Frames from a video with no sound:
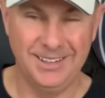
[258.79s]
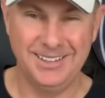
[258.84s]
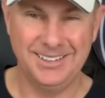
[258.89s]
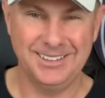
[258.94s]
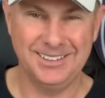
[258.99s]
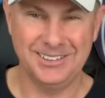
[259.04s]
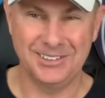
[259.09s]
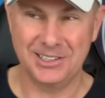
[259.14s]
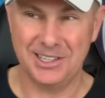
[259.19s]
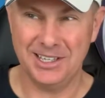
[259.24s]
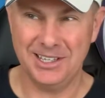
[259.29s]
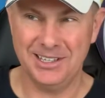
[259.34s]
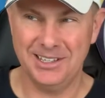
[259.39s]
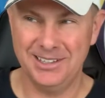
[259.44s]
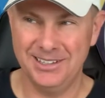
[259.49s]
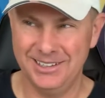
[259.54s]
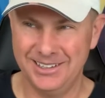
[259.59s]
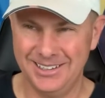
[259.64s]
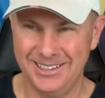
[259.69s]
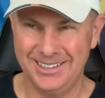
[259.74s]
Okay.
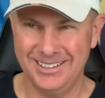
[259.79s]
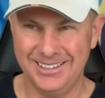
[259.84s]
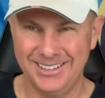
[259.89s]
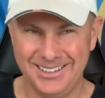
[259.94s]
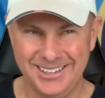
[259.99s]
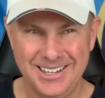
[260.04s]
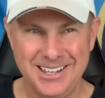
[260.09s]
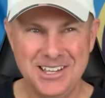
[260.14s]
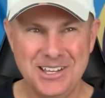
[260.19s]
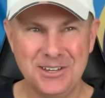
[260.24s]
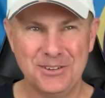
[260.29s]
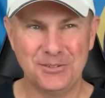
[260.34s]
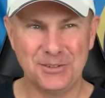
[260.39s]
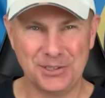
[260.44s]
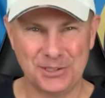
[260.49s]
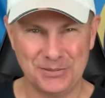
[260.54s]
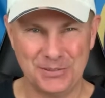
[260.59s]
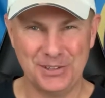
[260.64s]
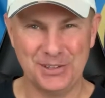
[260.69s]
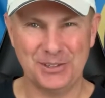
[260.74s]
First
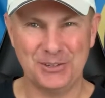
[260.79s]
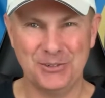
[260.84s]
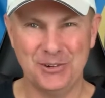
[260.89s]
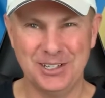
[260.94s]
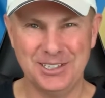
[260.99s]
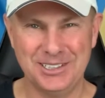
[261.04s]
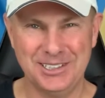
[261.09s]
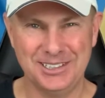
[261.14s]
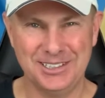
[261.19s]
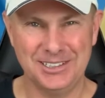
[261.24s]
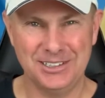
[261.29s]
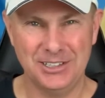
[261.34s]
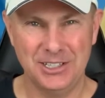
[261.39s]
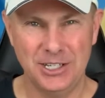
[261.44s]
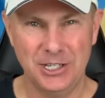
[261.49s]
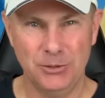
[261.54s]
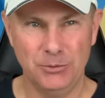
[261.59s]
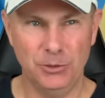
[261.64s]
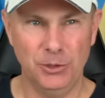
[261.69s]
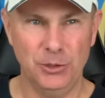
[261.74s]
of all, the question is,
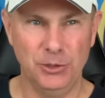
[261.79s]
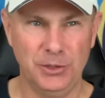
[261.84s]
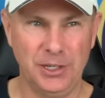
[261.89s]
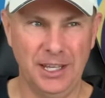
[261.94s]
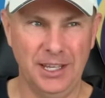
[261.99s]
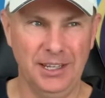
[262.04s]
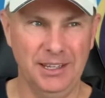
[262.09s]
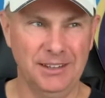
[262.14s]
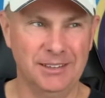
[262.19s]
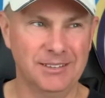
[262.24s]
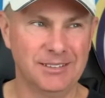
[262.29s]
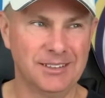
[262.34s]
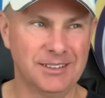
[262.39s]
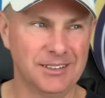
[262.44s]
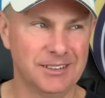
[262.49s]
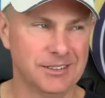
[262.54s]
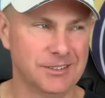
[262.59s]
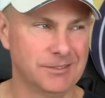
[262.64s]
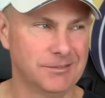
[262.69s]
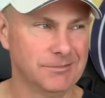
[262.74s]
well, who can?
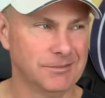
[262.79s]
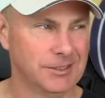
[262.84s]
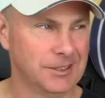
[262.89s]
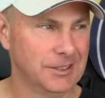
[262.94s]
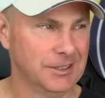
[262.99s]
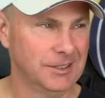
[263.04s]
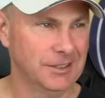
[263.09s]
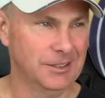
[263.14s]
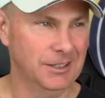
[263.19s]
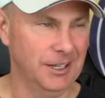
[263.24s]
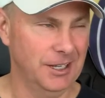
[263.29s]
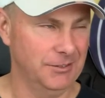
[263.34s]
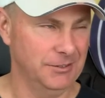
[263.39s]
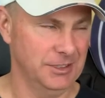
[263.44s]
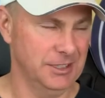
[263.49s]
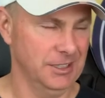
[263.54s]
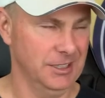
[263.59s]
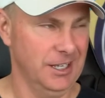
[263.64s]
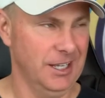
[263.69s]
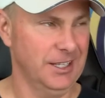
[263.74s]
Because
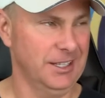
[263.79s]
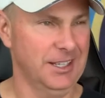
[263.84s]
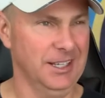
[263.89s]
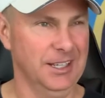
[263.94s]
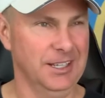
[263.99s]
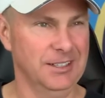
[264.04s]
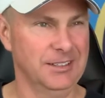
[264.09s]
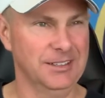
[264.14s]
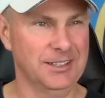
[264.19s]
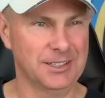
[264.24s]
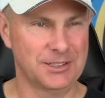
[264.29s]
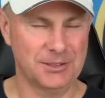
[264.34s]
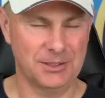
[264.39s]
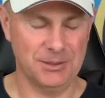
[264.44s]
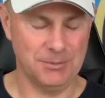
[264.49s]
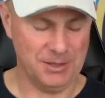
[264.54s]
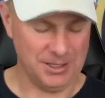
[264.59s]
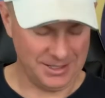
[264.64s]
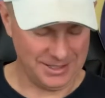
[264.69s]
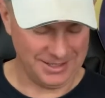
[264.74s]
obviously I can't.
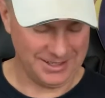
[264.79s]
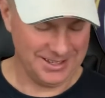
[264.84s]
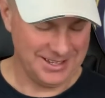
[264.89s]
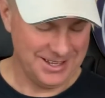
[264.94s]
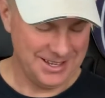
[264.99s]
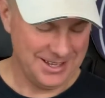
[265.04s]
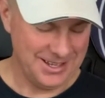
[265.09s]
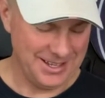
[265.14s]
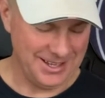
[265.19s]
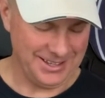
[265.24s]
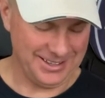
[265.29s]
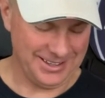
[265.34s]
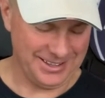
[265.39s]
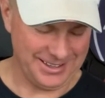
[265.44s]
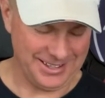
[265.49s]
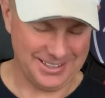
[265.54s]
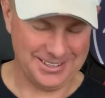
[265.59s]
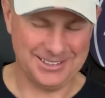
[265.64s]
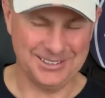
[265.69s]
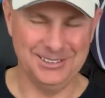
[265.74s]
I think
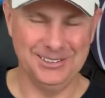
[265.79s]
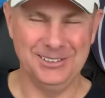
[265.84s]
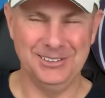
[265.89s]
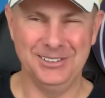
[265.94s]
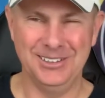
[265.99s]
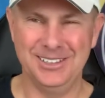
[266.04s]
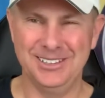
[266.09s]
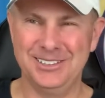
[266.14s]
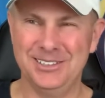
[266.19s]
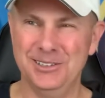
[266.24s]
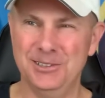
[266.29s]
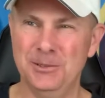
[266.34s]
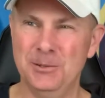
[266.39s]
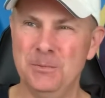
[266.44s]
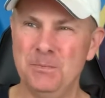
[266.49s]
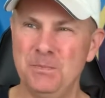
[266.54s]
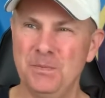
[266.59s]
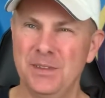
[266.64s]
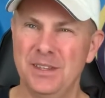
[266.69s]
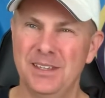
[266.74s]
that's alluding to
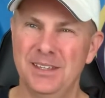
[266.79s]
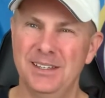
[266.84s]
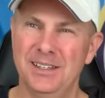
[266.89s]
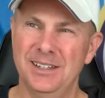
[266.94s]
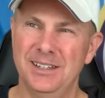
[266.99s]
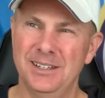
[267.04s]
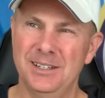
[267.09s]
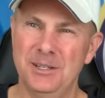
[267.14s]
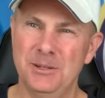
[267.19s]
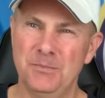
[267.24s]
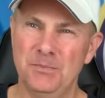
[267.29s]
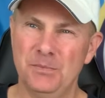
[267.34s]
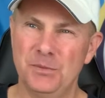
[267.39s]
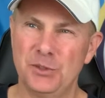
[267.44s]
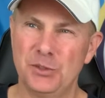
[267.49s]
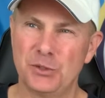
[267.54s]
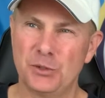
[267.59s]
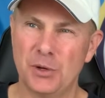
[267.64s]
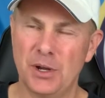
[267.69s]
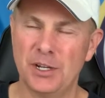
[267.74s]

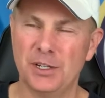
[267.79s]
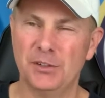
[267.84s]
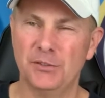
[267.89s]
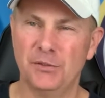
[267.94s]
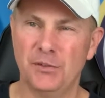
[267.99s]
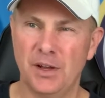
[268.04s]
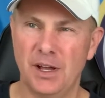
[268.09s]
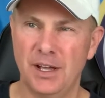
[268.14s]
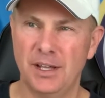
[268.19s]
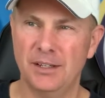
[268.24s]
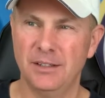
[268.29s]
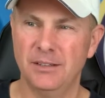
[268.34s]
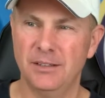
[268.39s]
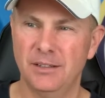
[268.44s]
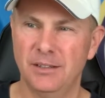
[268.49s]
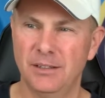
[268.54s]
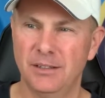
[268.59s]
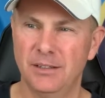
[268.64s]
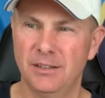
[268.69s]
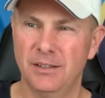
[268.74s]
trying to find
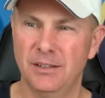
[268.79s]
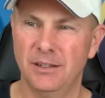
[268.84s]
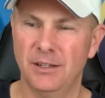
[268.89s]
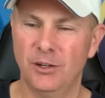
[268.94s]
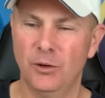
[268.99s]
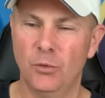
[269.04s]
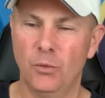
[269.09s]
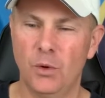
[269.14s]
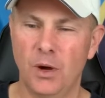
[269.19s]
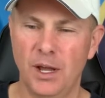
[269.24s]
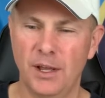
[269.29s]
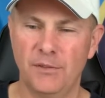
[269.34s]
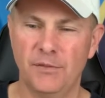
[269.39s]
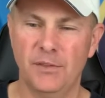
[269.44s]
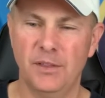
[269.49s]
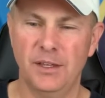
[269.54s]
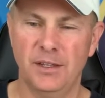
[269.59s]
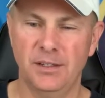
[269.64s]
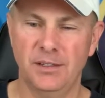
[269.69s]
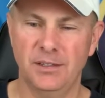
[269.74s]
a wife
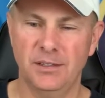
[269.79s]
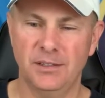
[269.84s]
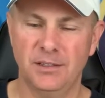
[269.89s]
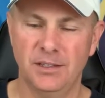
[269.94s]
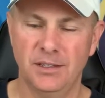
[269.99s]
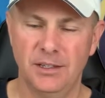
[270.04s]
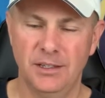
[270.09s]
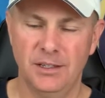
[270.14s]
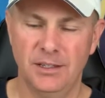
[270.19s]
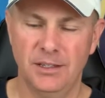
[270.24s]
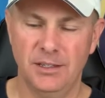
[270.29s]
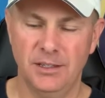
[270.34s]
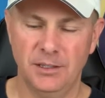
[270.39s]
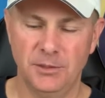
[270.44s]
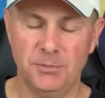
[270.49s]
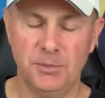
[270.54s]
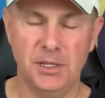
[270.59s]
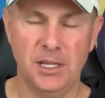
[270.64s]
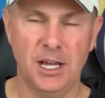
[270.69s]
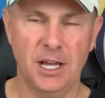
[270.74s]
that is
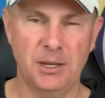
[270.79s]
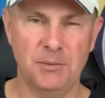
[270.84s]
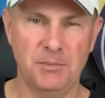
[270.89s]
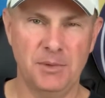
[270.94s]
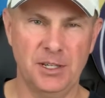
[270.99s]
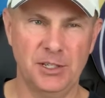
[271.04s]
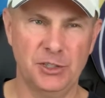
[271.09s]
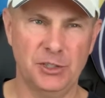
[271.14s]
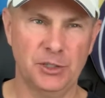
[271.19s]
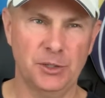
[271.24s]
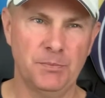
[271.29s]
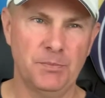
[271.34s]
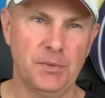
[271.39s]
beyond measure.